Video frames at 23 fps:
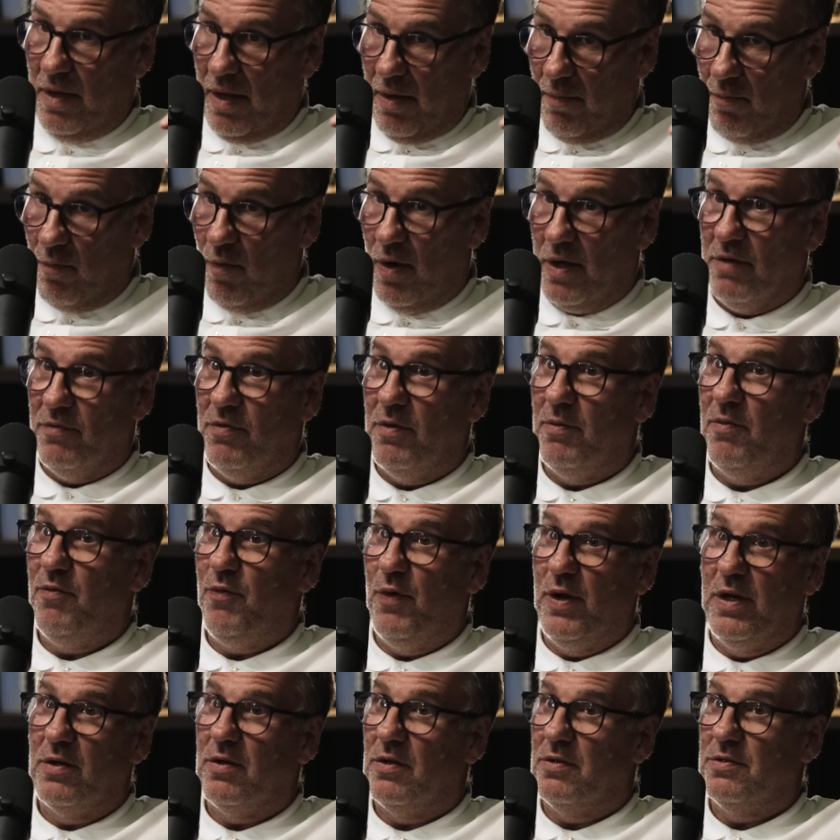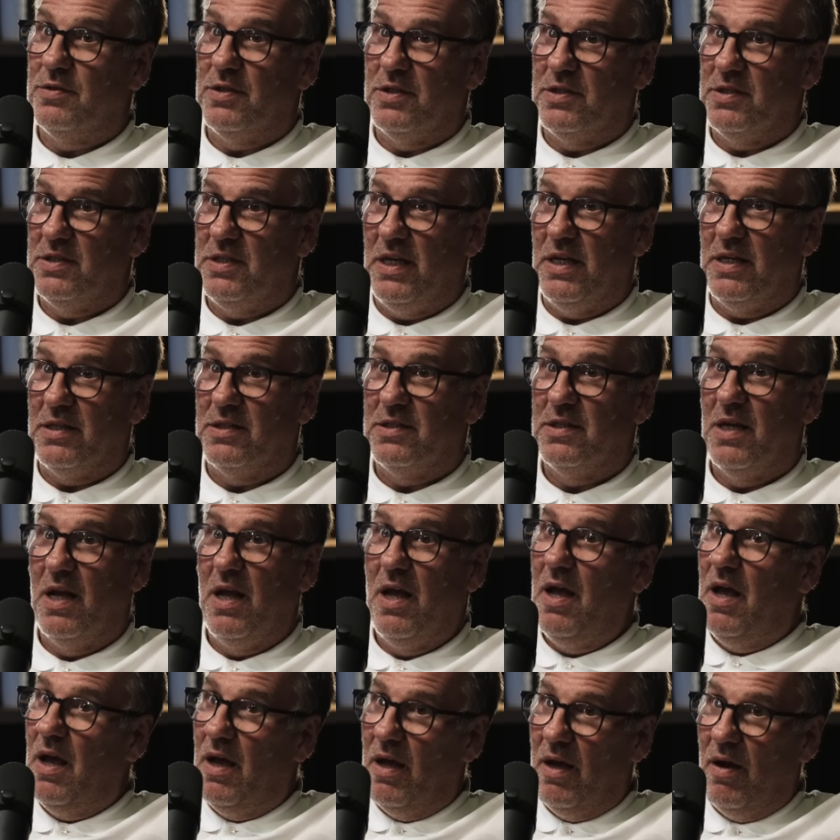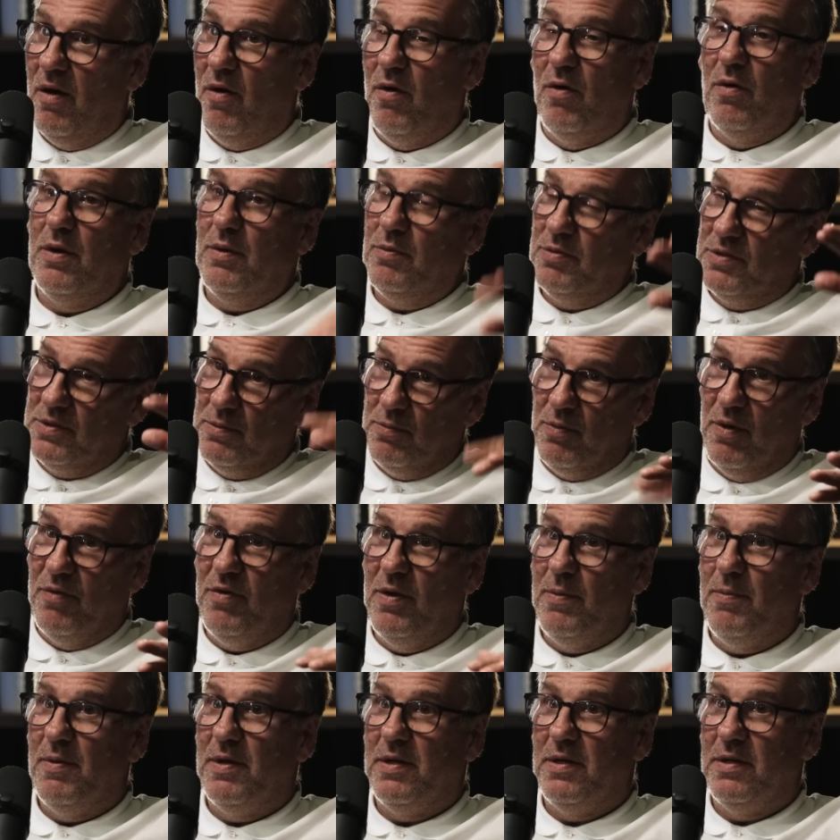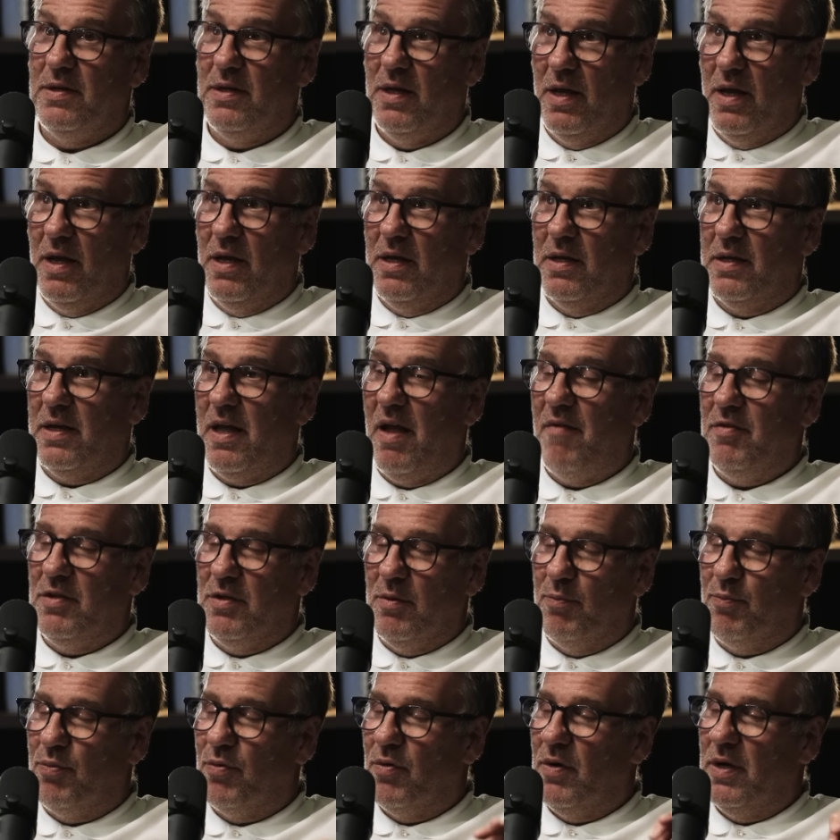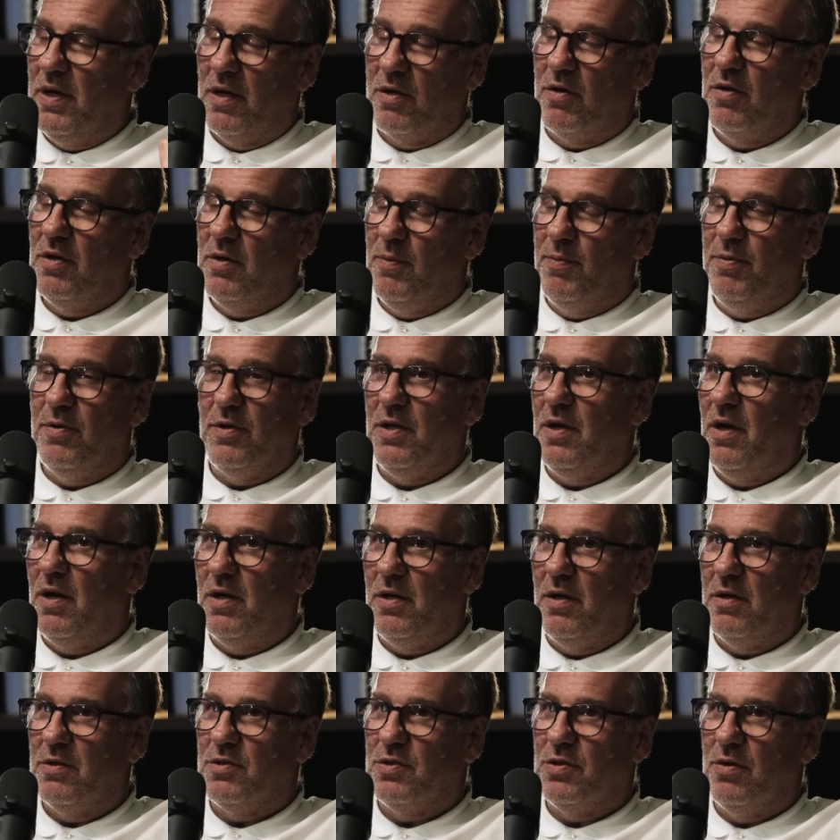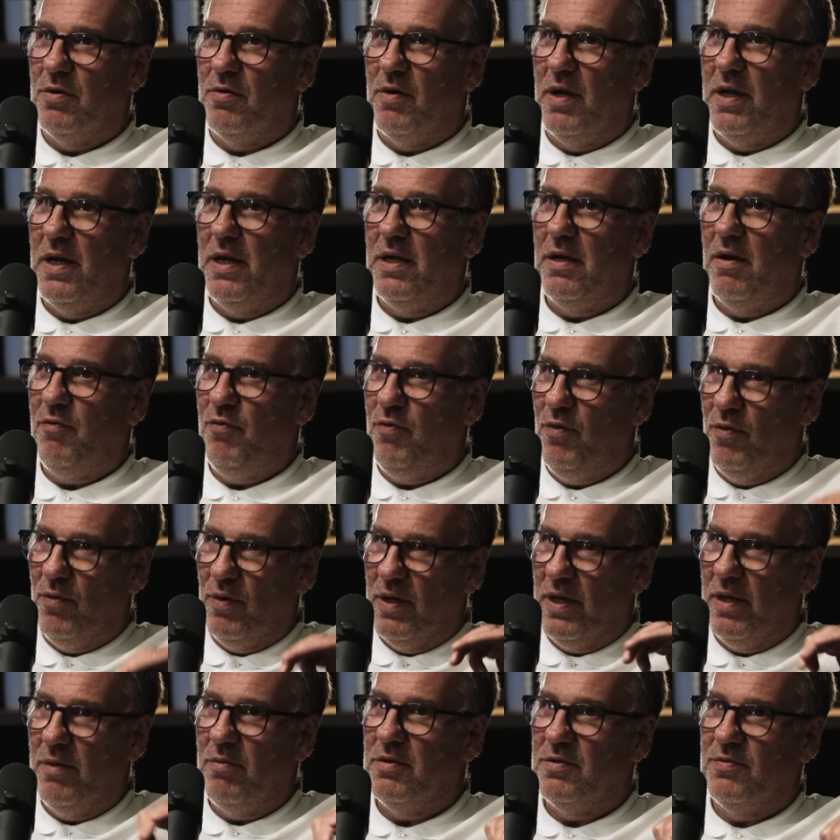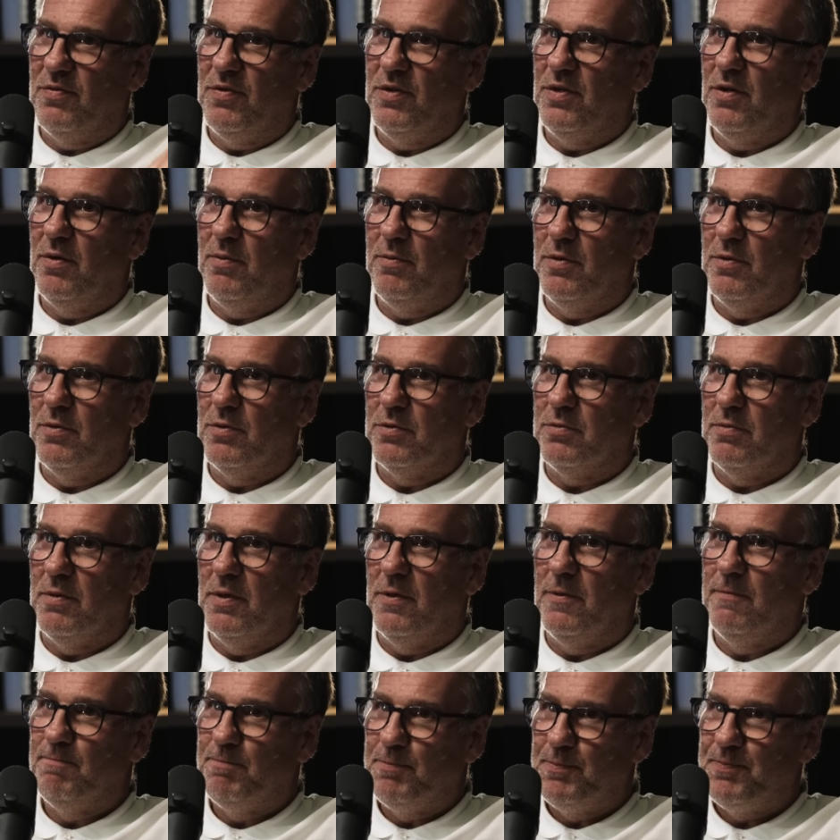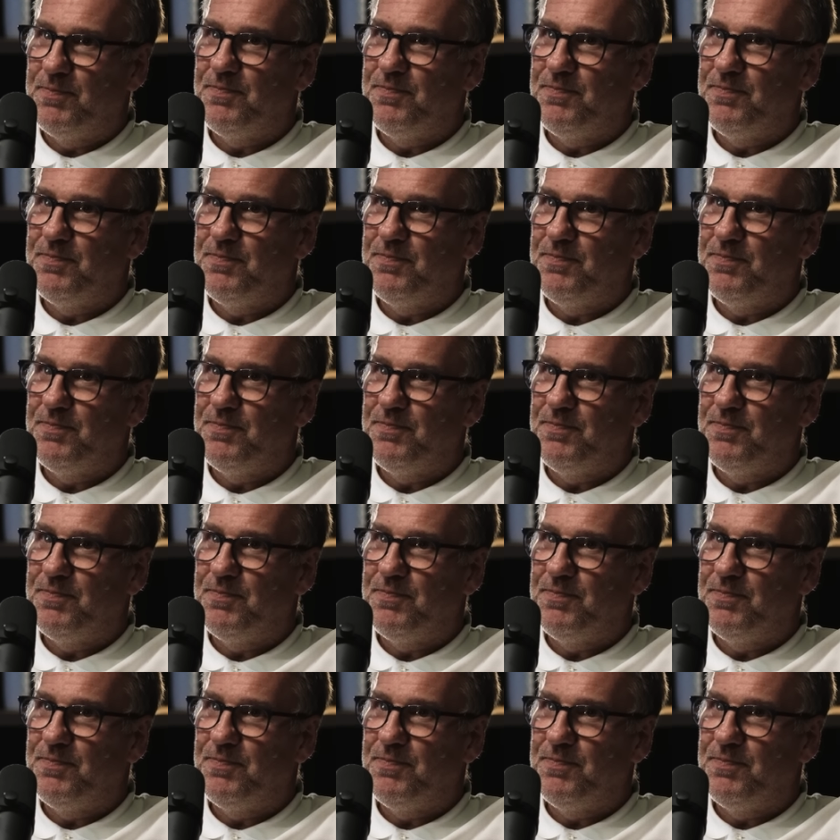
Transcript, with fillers: in one of them if we'd have gone to six, or it was with him and Kevin De Bruyne. I could have put Yaya Toure in. I thought he was phenomenal as well.